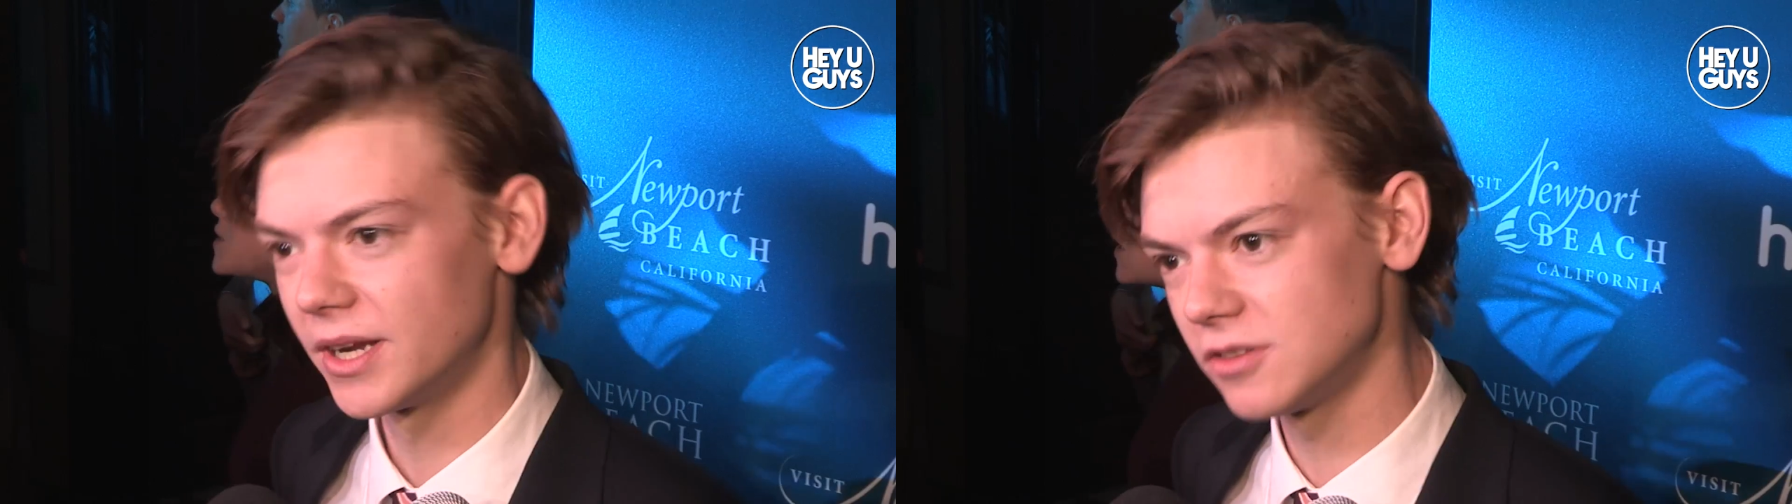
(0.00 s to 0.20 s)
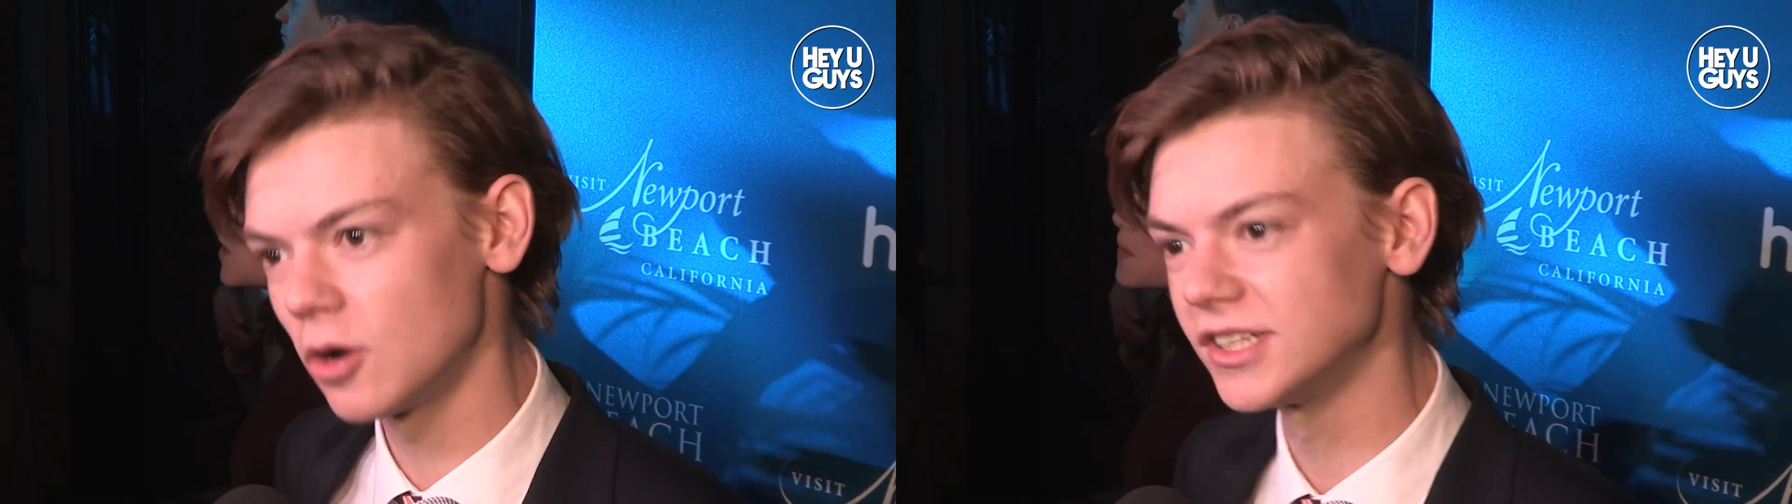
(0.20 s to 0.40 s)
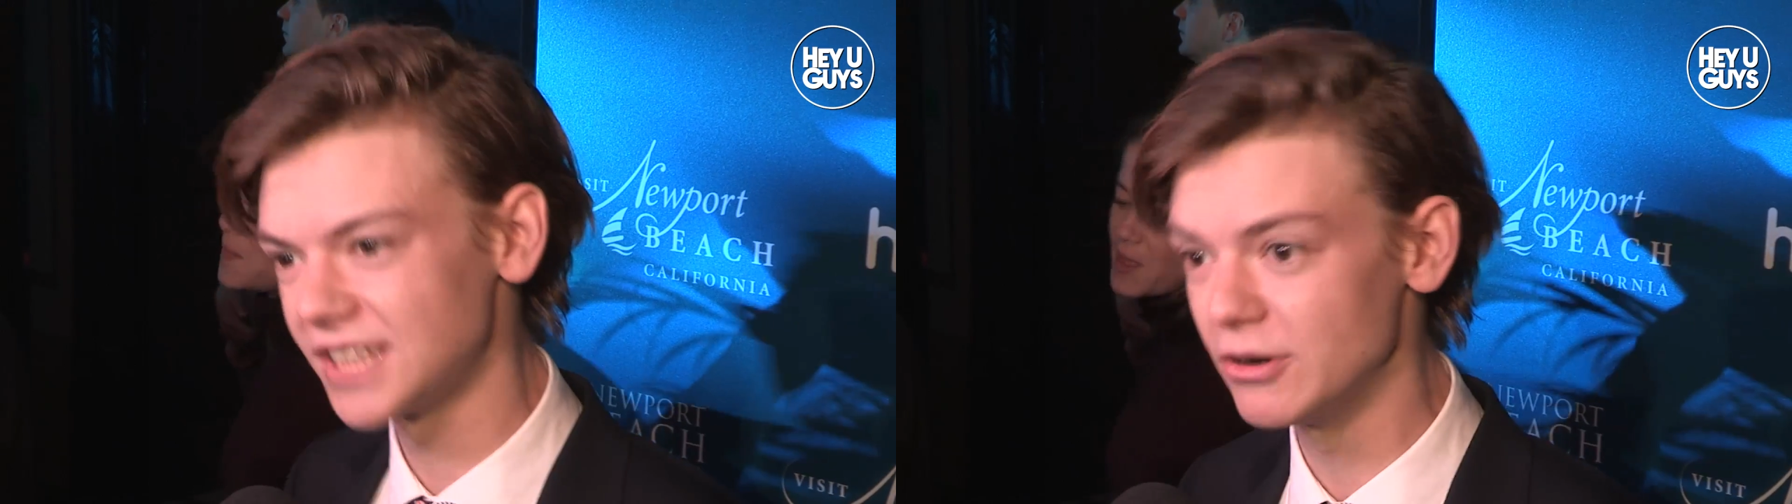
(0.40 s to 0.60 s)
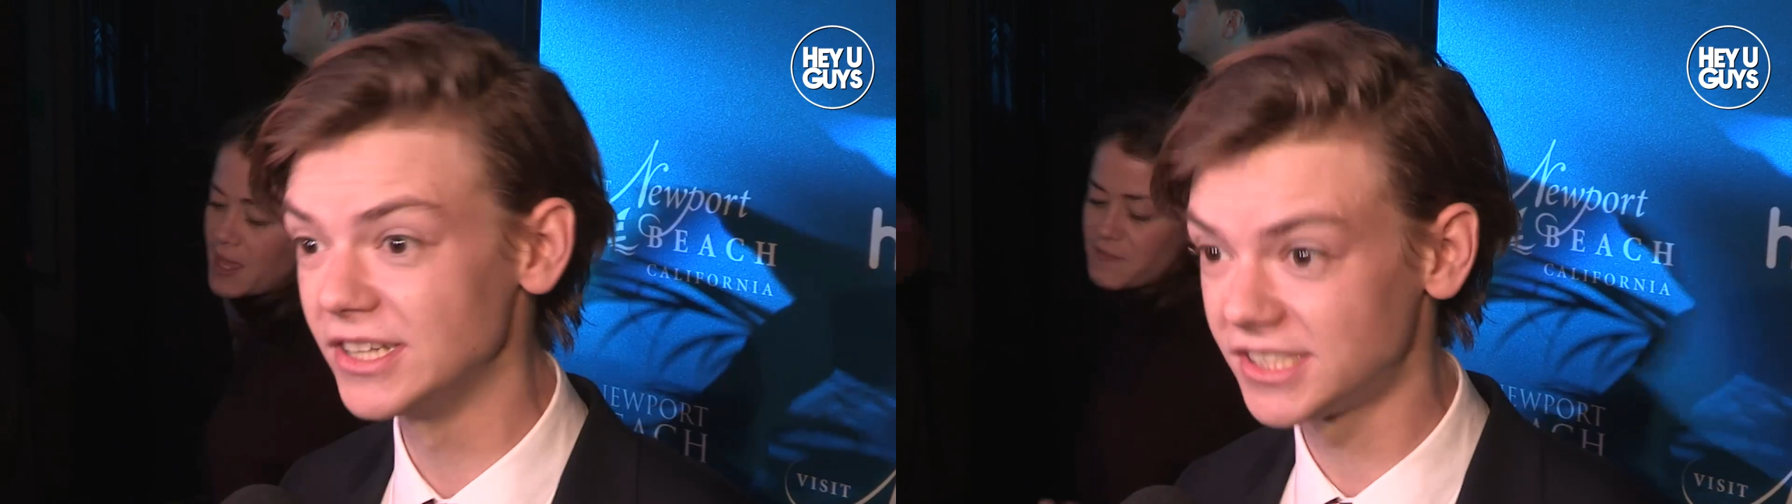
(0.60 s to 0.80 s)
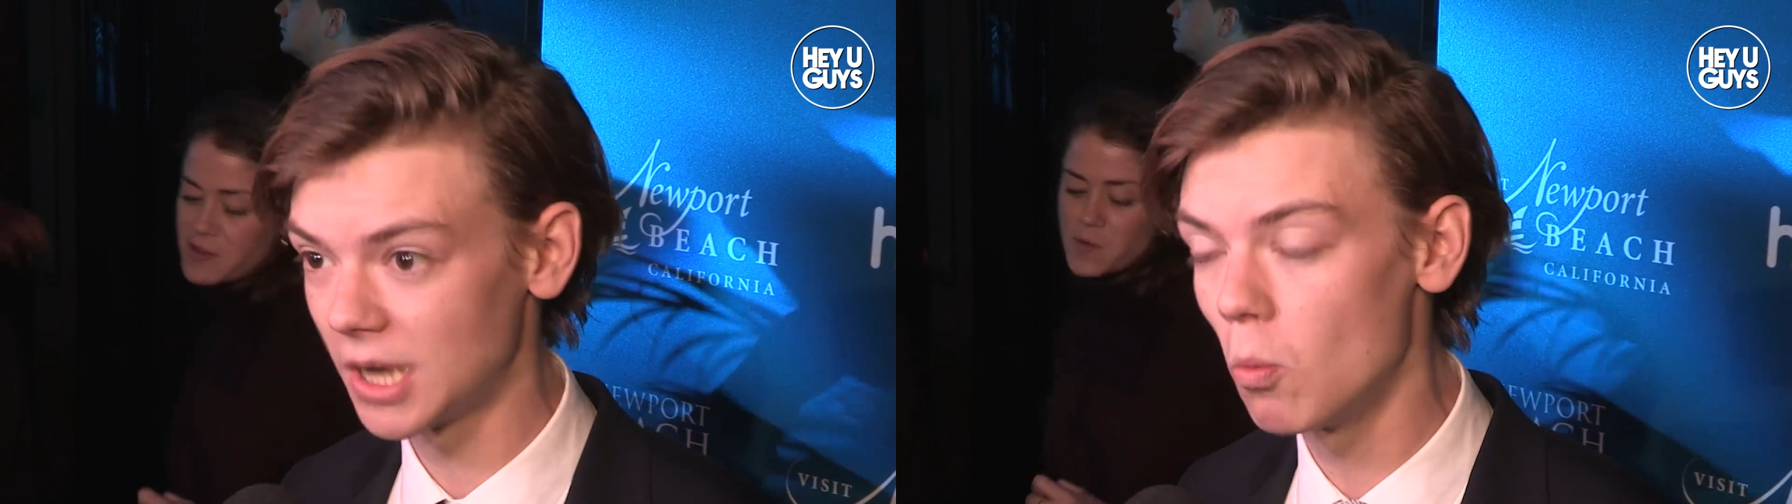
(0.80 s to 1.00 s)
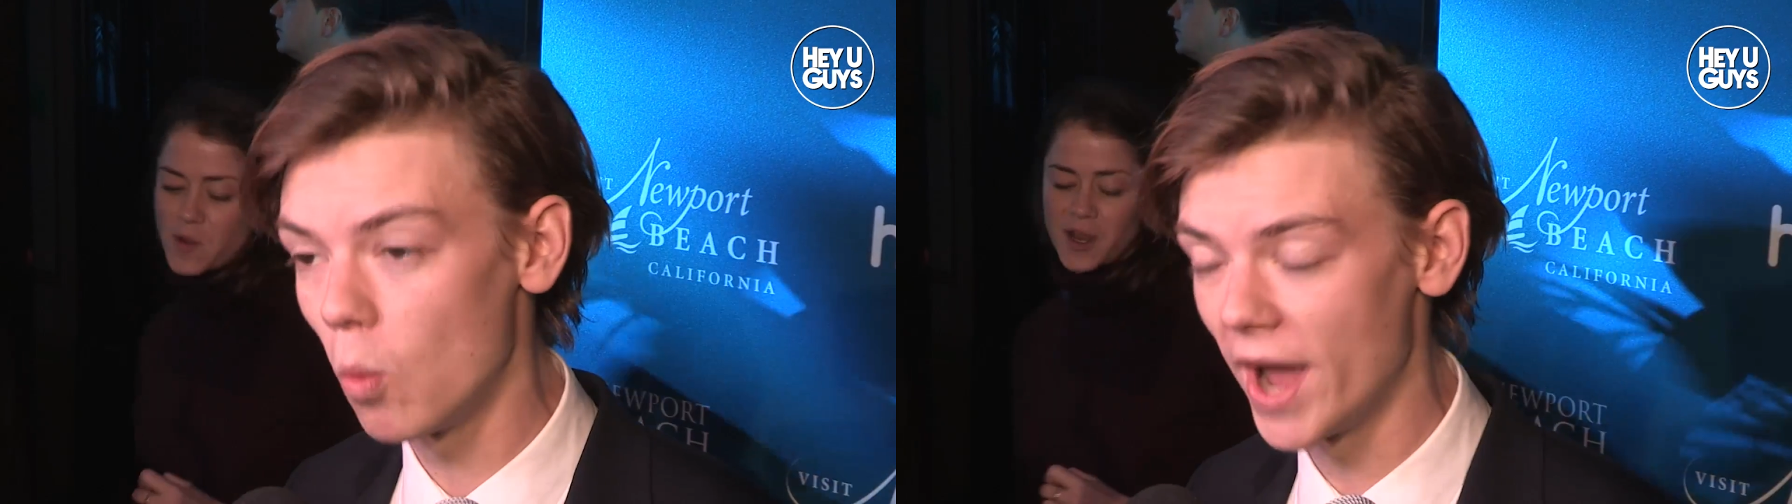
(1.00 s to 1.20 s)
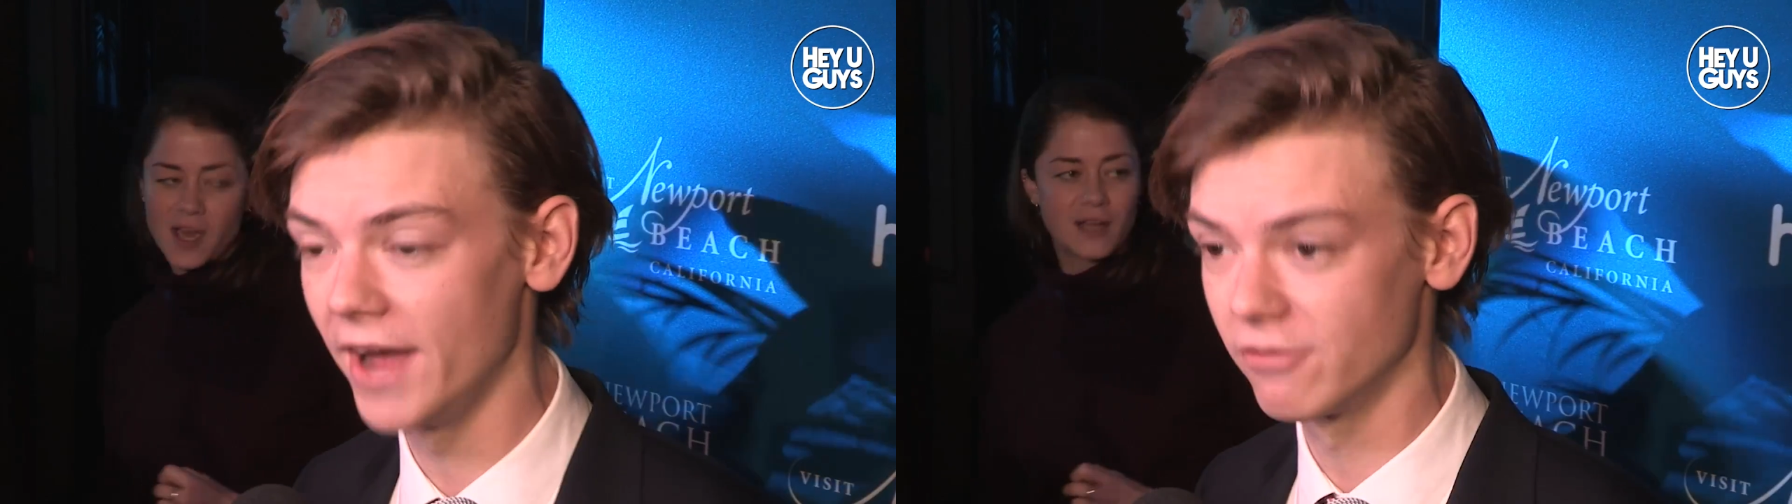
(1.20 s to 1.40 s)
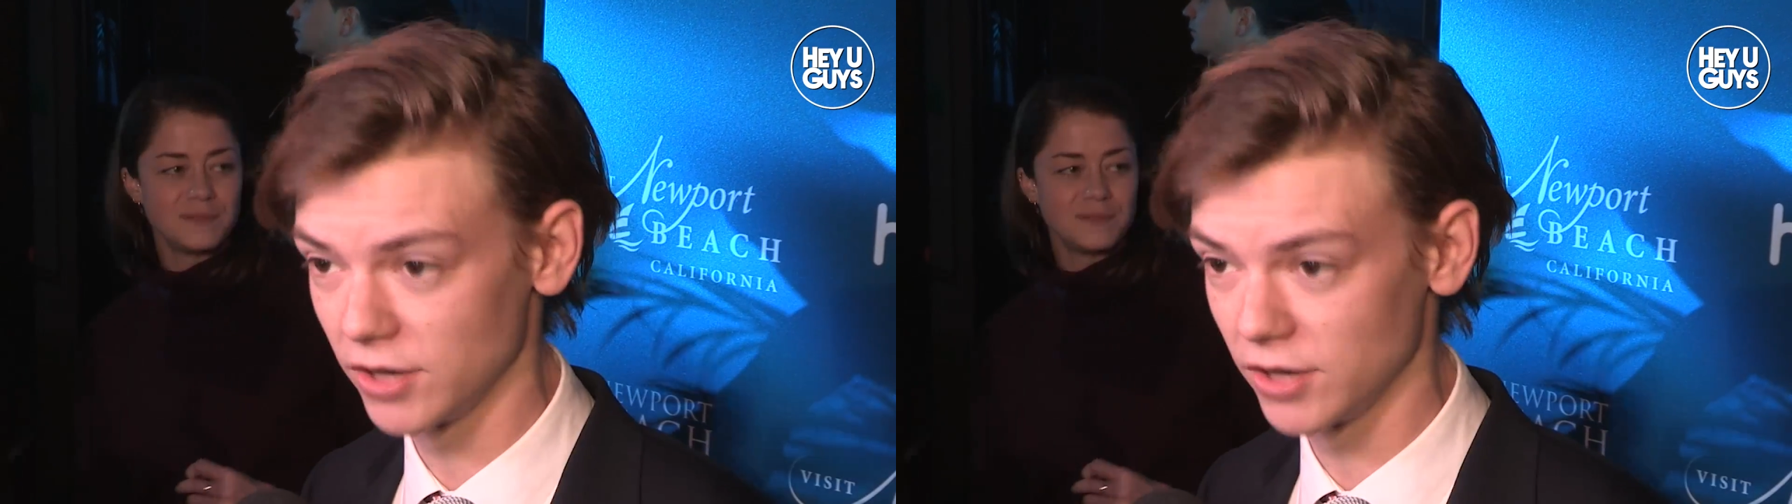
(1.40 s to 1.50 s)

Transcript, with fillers: but as long as there is some way